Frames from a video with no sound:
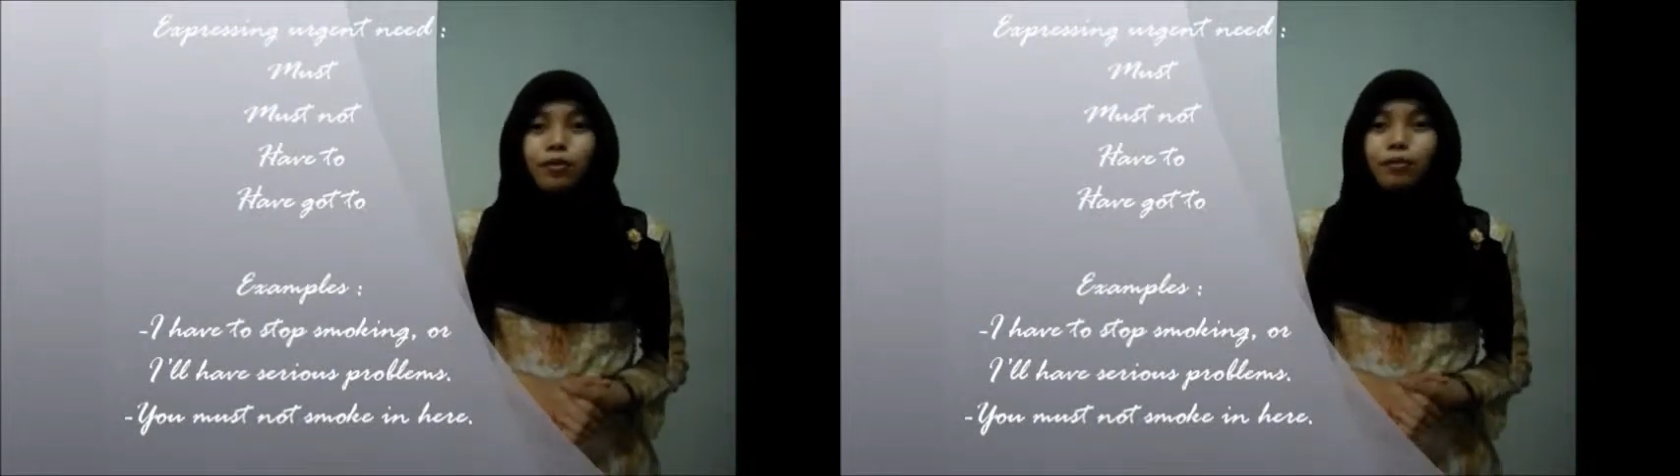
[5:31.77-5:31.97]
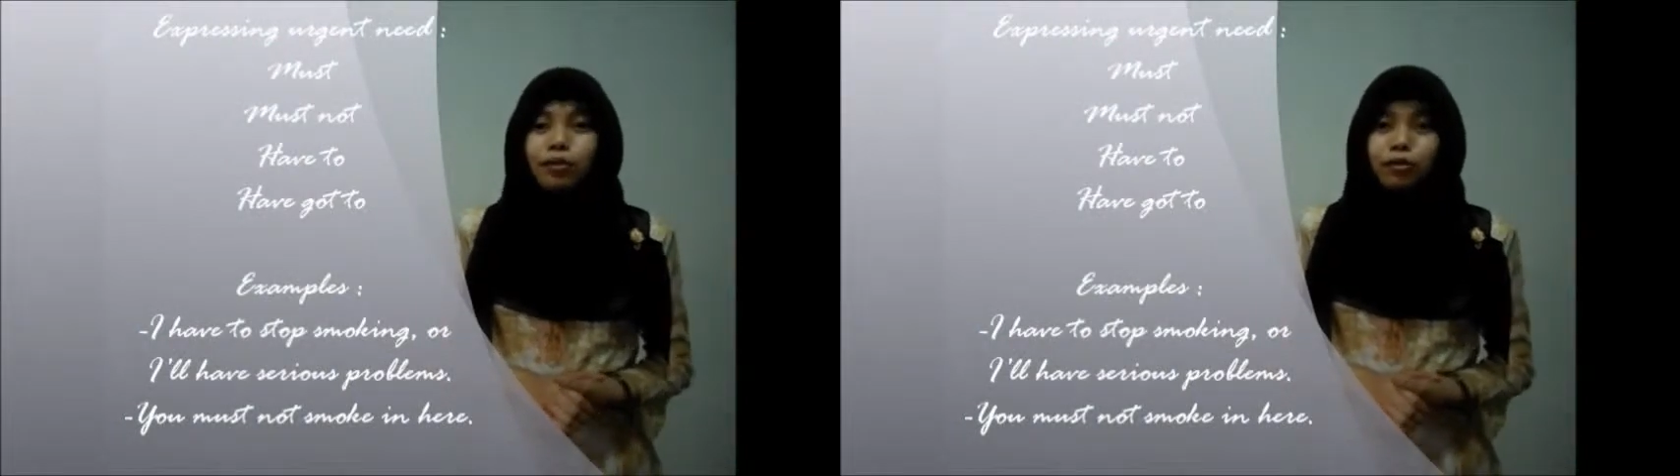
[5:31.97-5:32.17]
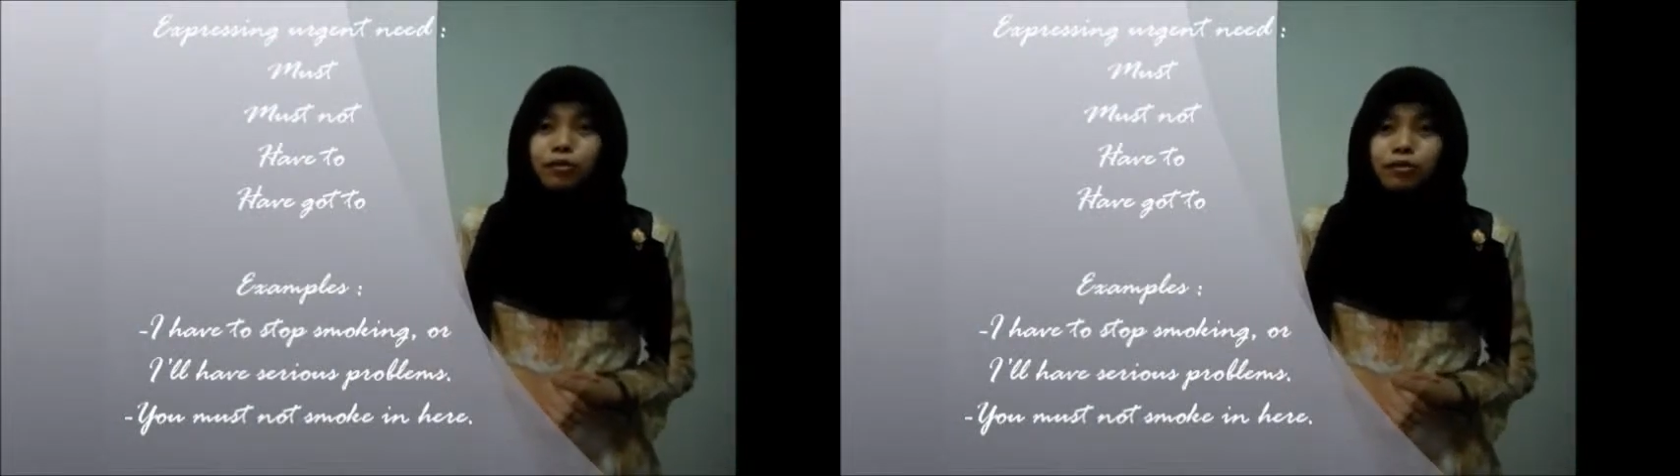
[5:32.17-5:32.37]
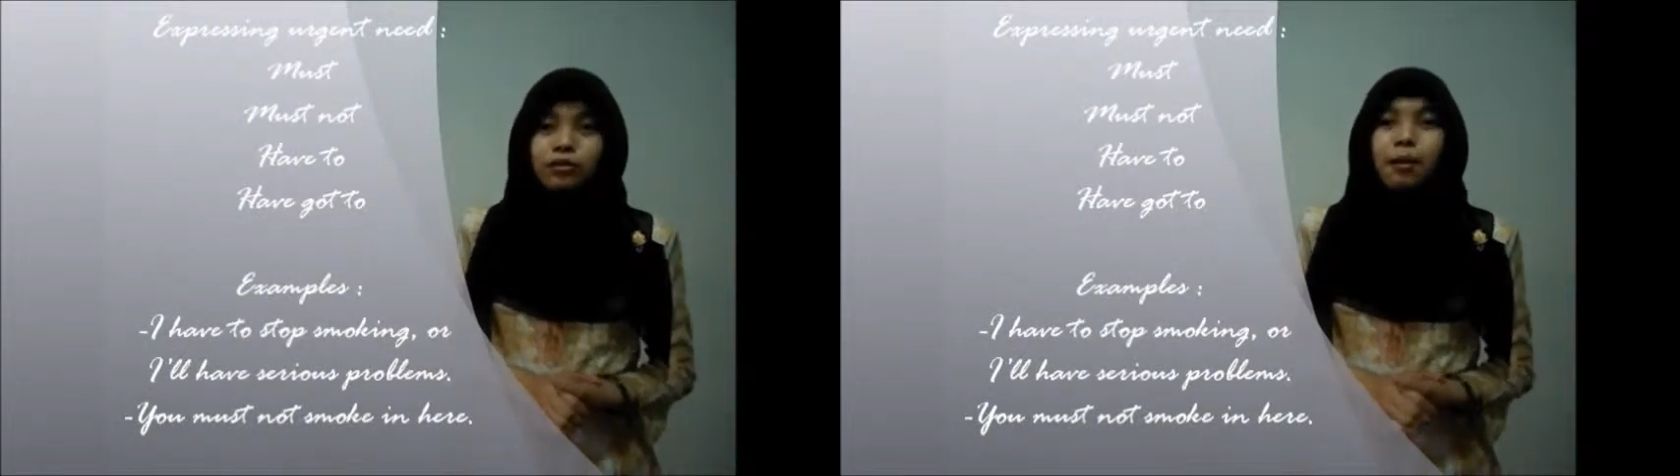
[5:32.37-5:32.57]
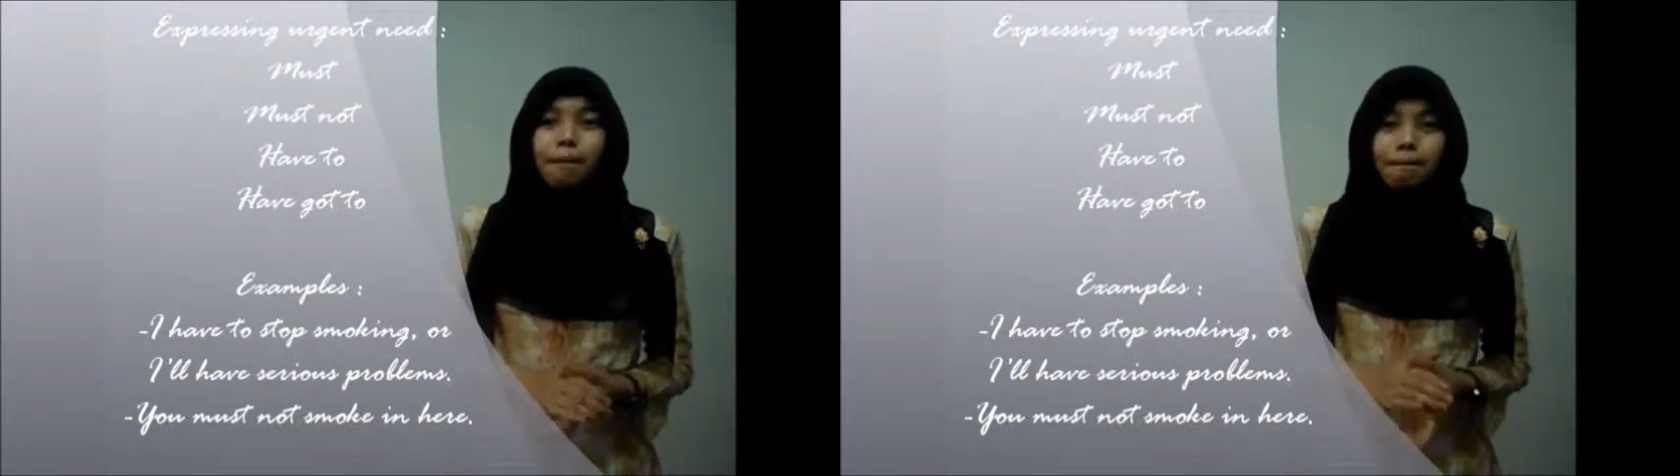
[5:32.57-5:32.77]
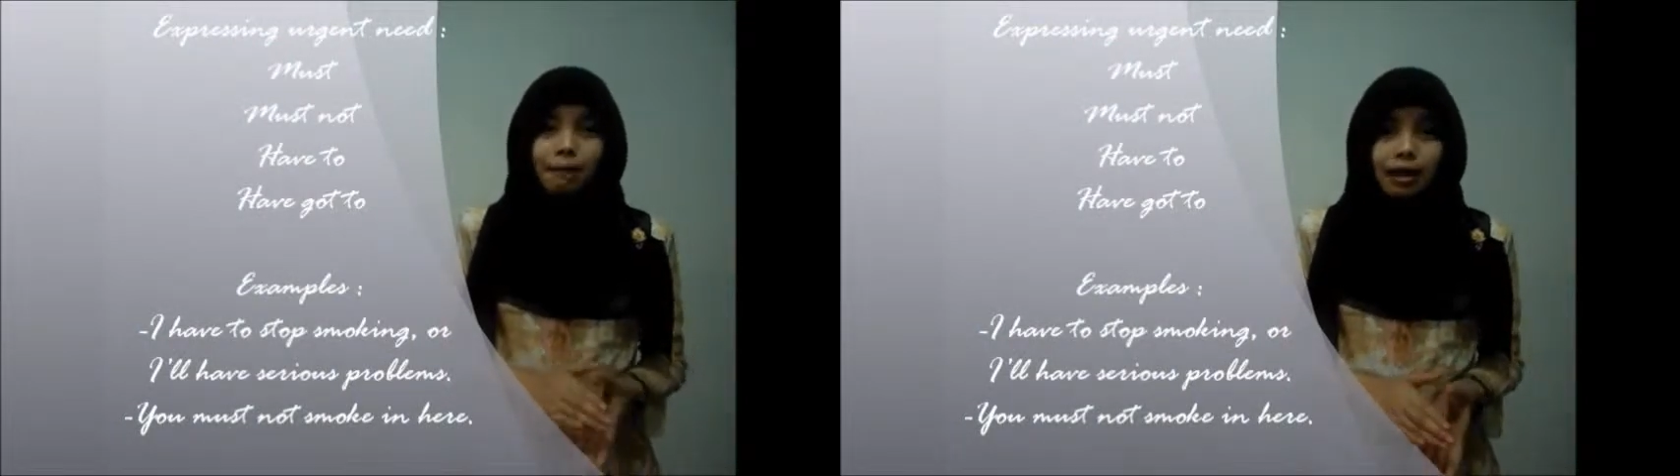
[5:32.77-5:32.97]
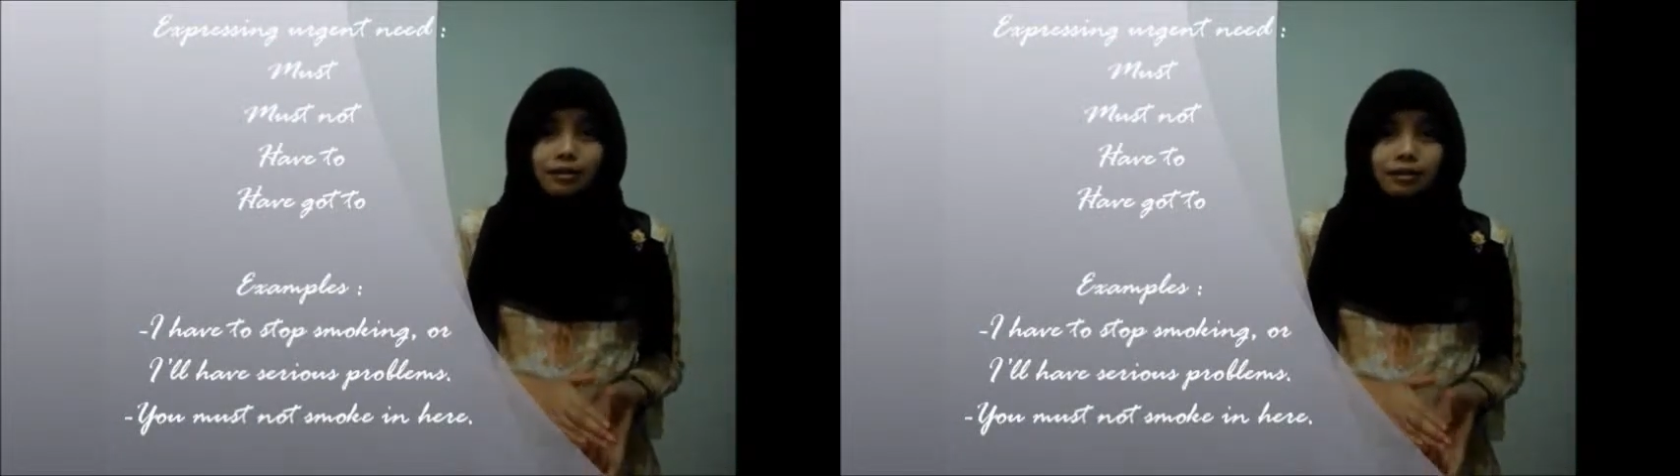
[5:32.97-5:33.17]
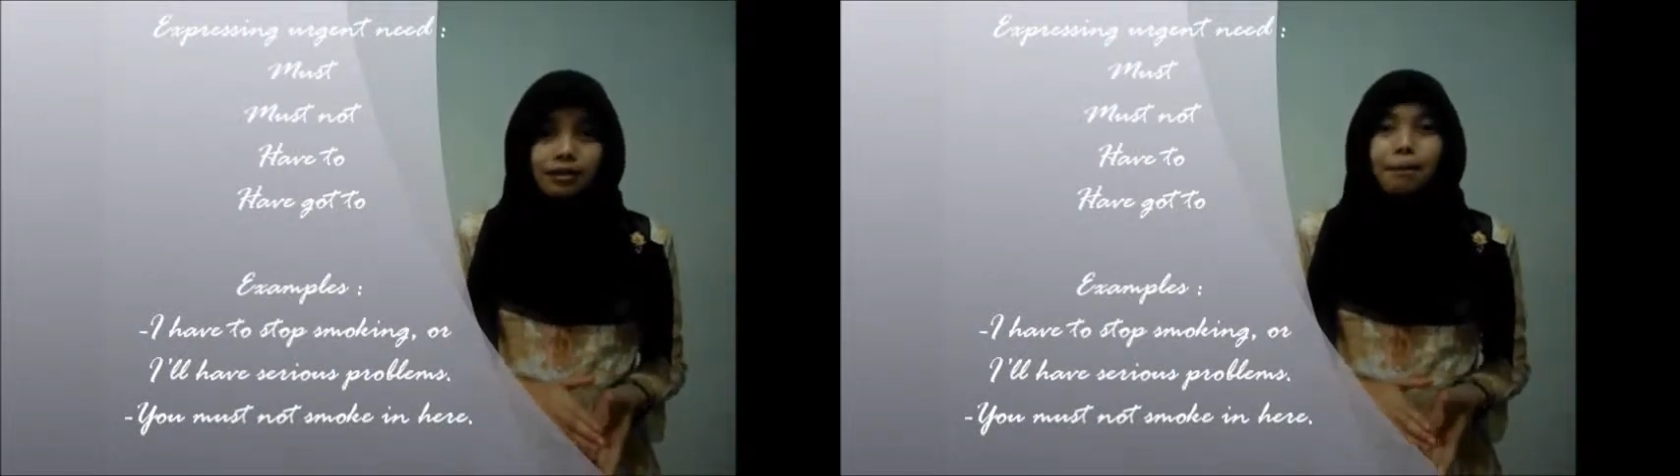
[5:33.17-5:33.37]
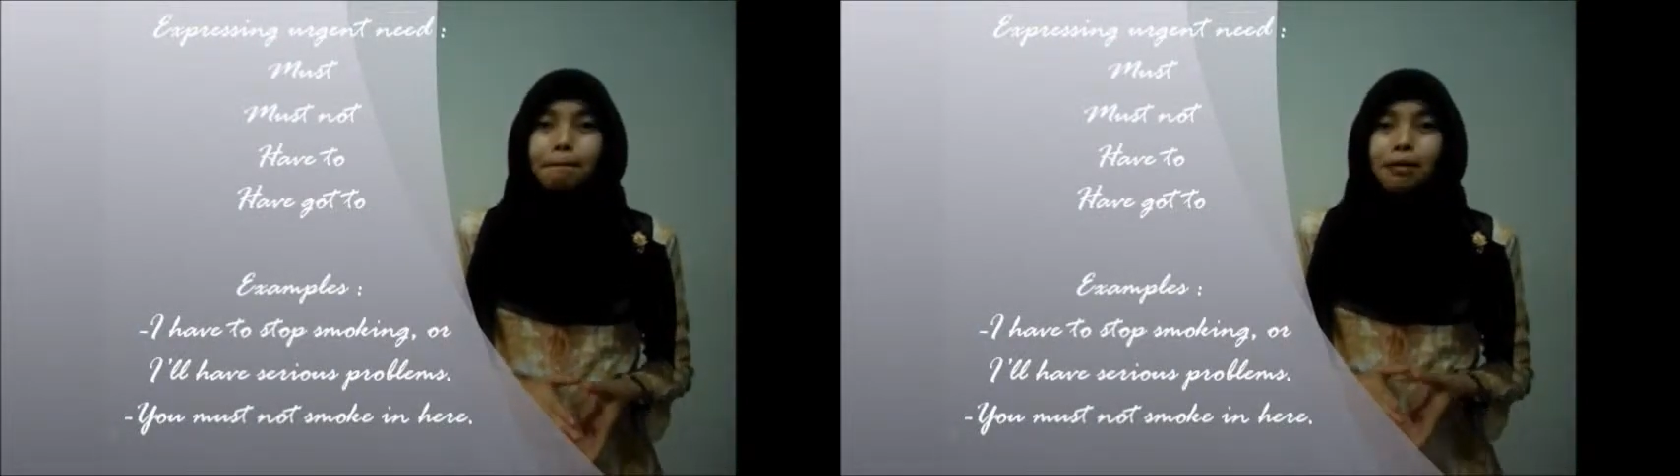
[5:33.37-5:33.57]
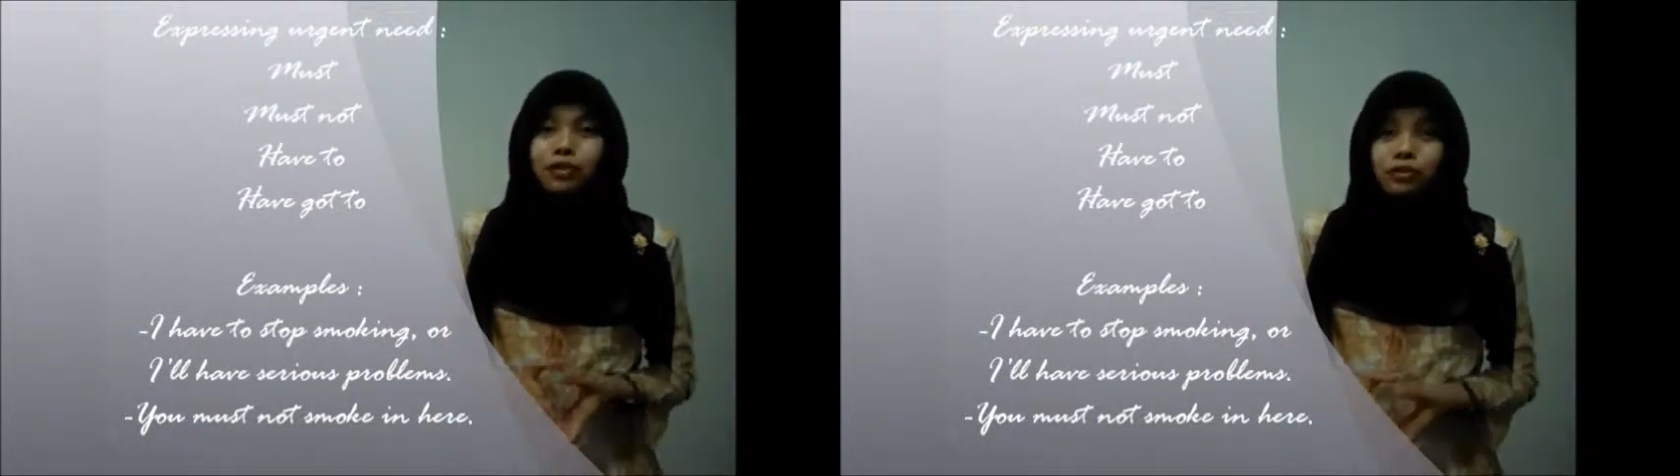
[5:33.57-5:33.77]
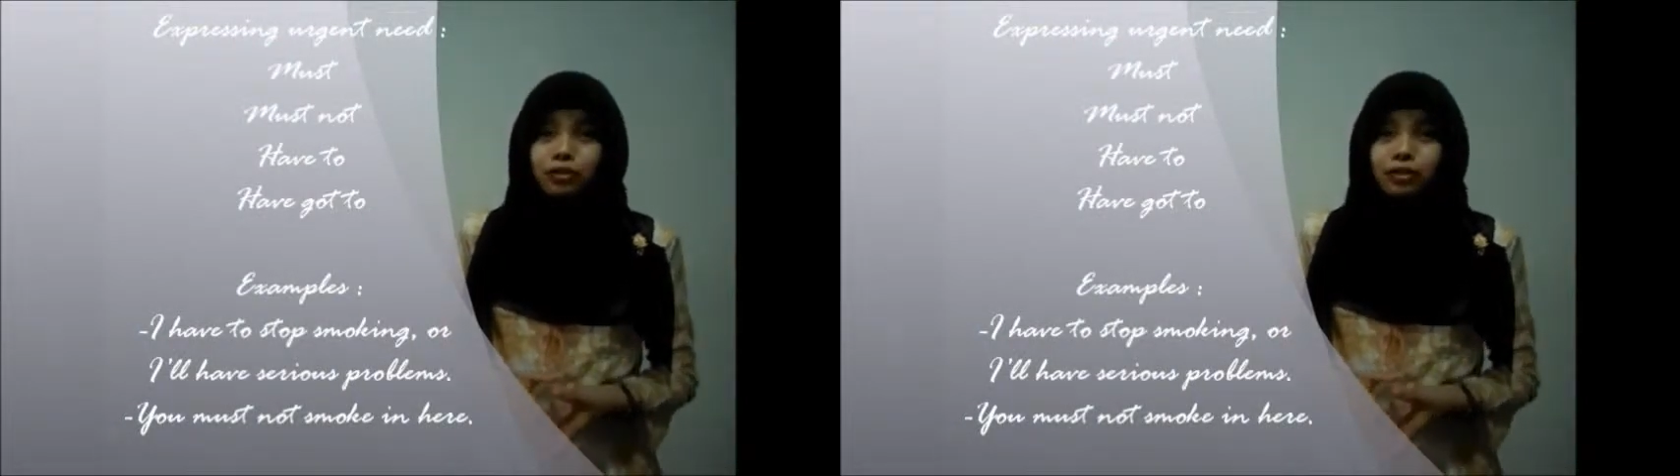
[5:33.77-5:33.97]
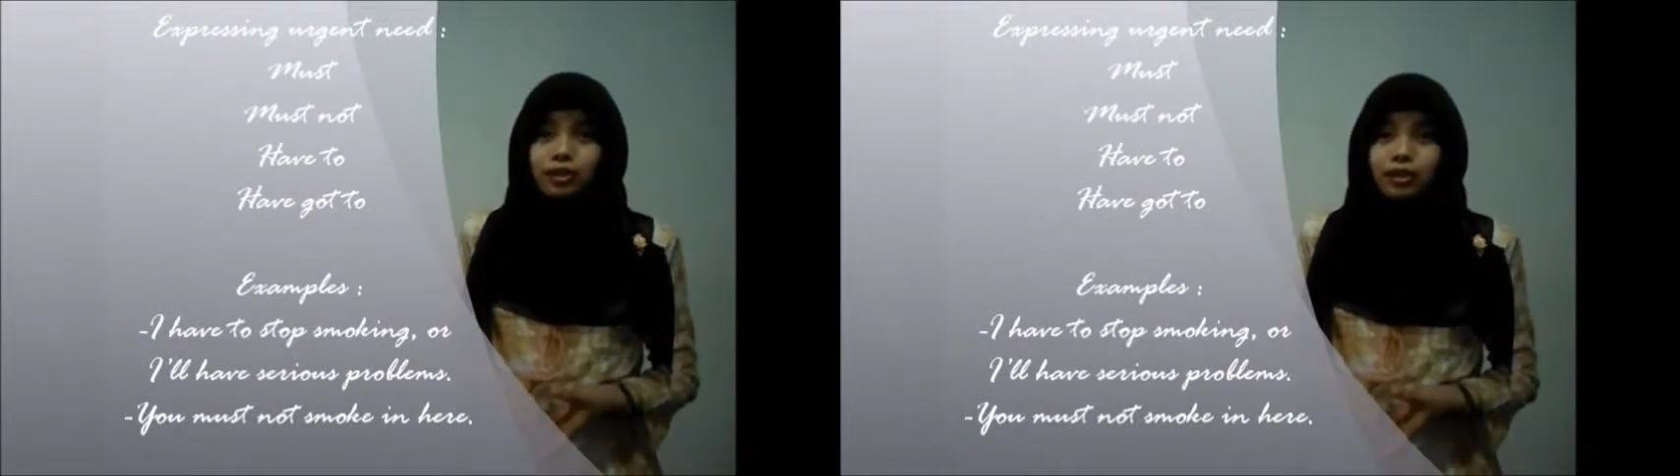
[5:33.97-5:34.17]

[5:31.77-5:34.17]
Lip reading: we use must not,